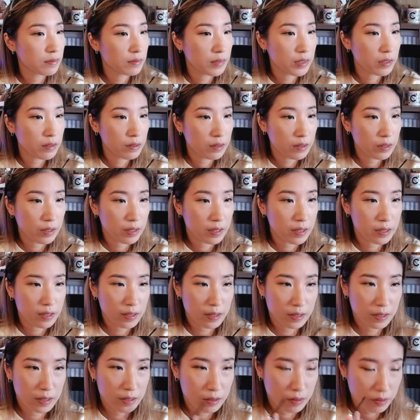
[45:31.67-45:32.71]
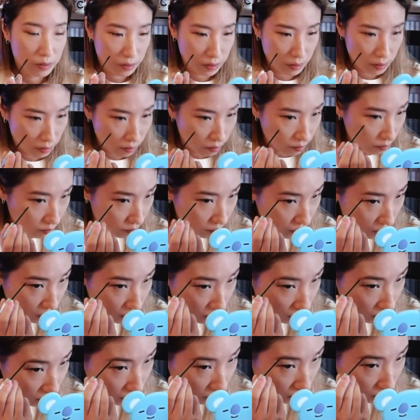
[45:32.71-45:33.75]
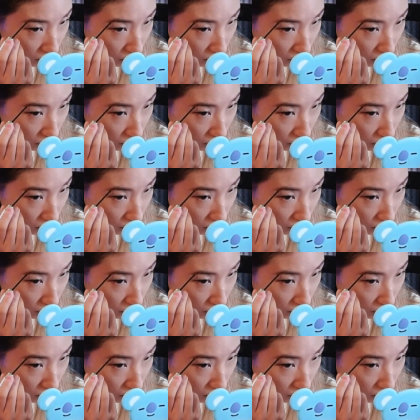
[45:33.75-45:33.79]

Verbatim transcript: Do you guys like this or what?